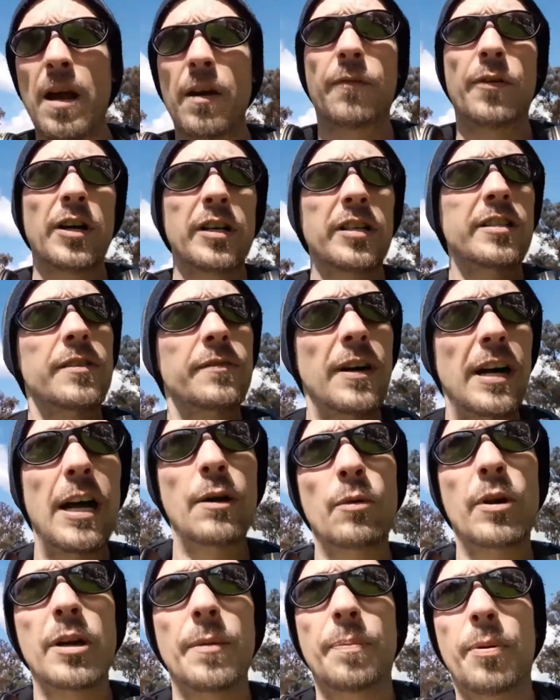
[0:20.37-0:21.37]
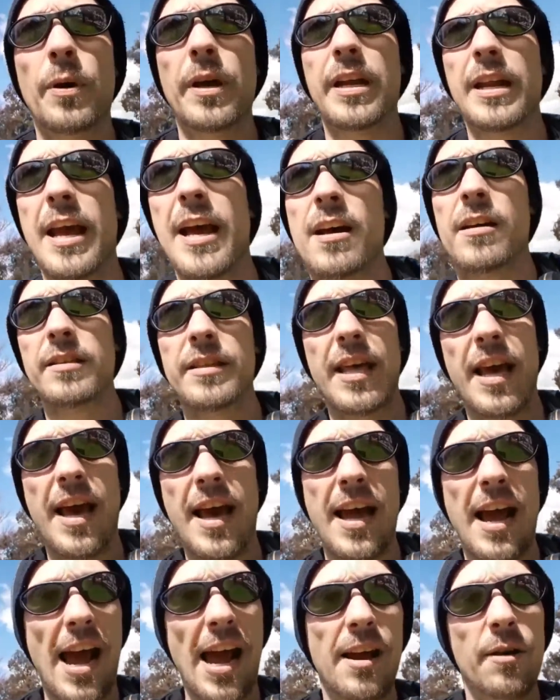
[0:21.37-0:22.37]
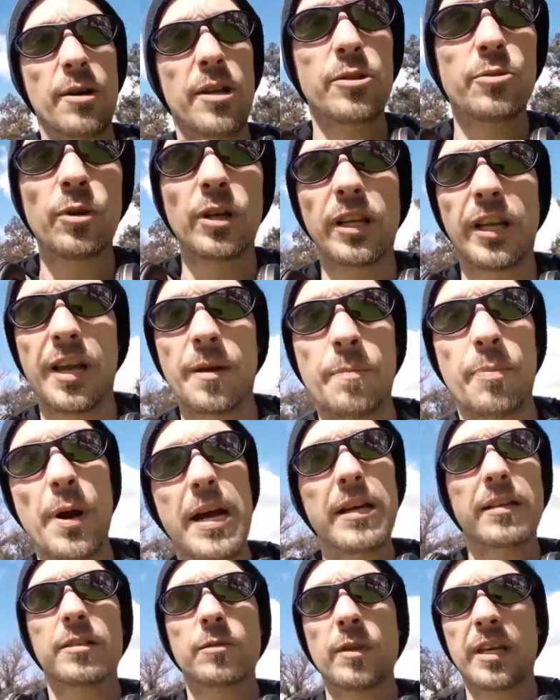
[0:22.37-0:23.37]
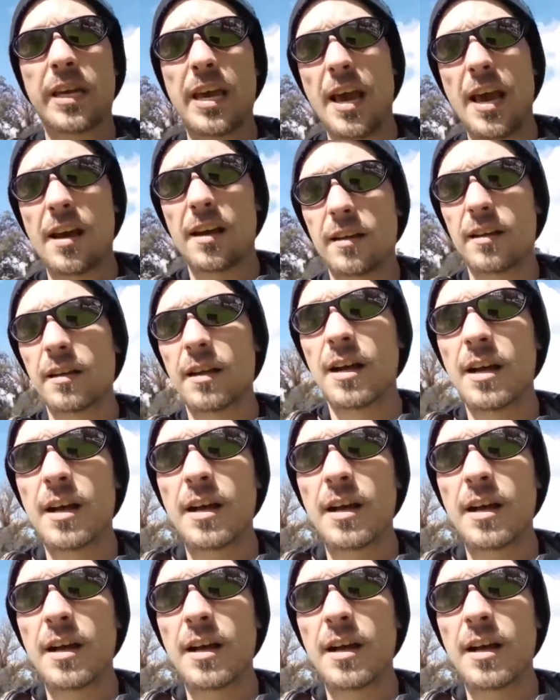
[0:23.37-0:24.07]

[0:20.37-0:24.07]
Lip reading: First of all, I want to point out that I was really impressed with Gayle